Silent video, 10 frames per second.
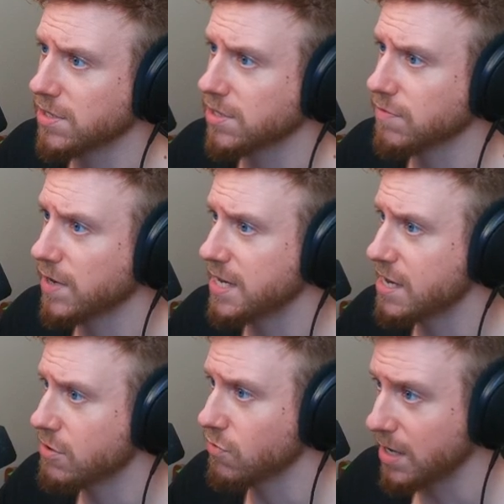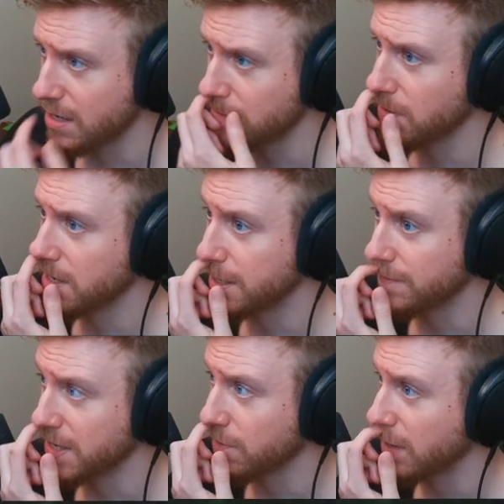So right now, we're not
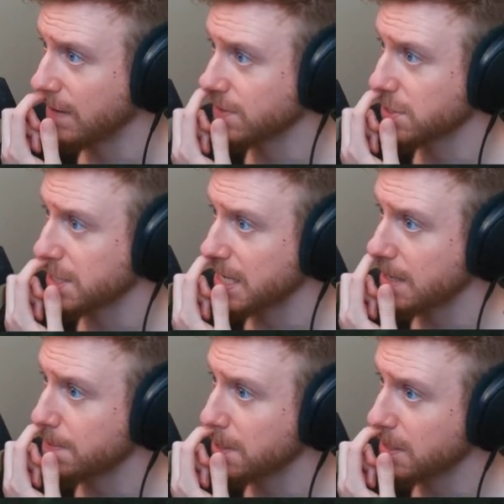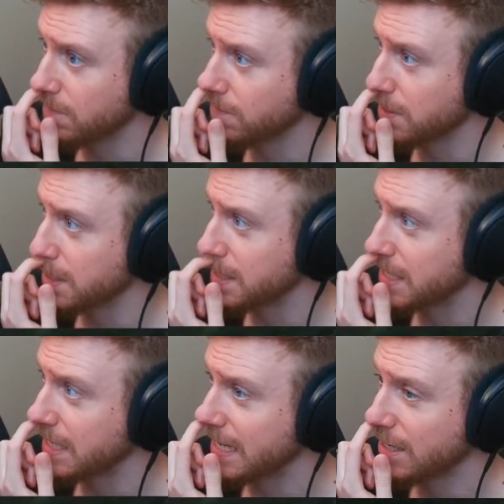even at Ravager yet, but if we
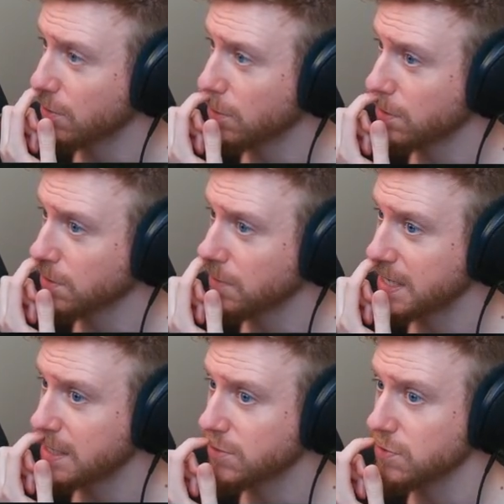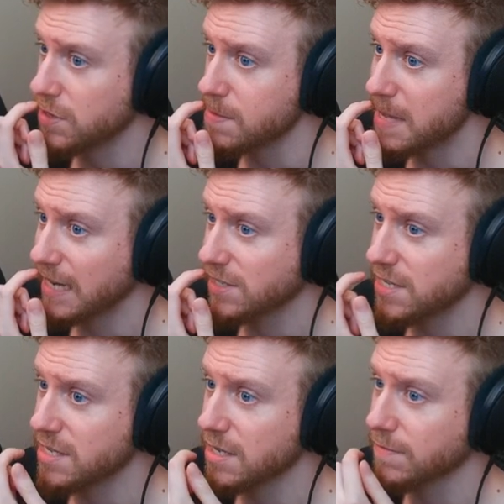can get all the way to the max
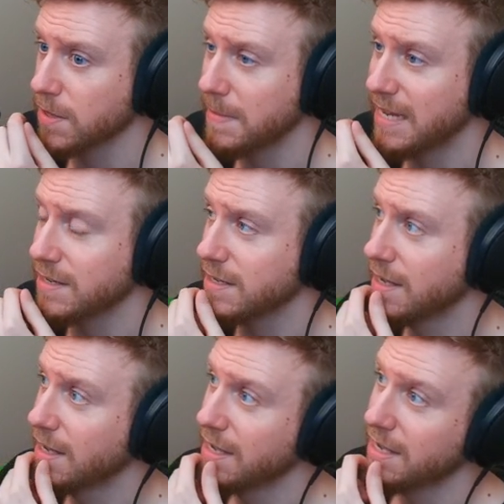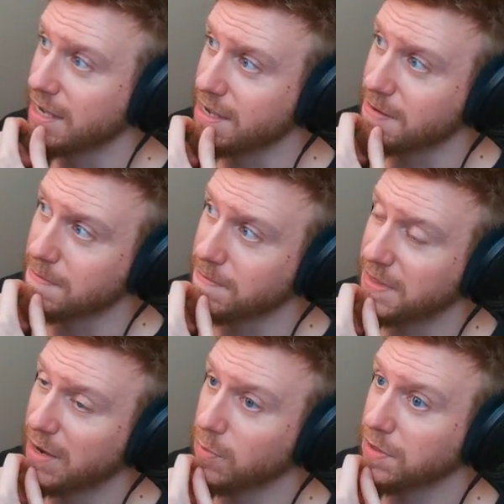tier of Commander,
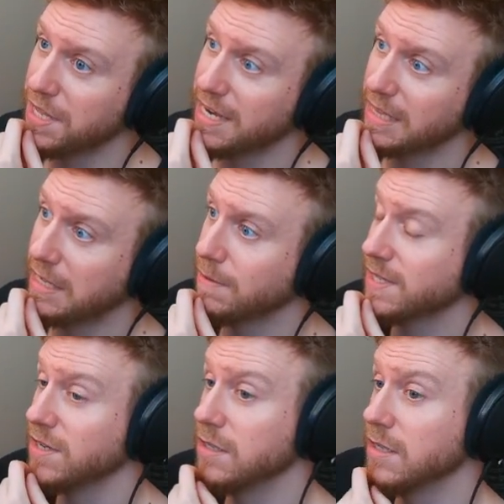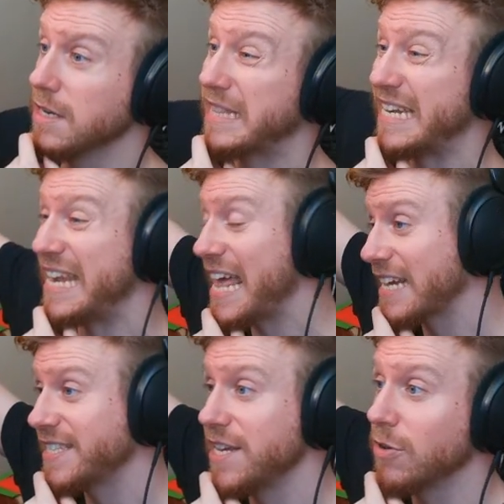that will then allow us to unlock the
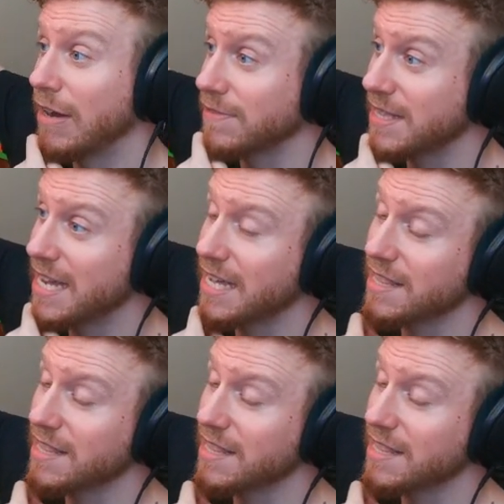next tier after that.